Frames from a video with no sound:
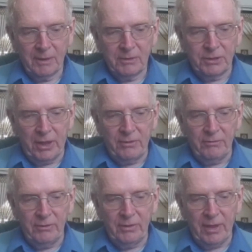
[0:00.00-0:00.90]

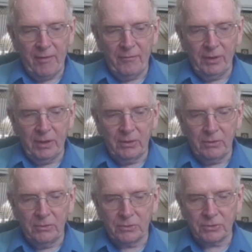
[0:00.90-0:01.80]
General of the Heavenly
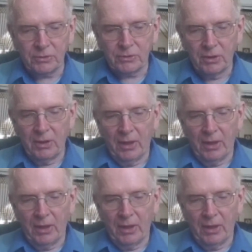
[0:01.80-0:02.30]
Hosts,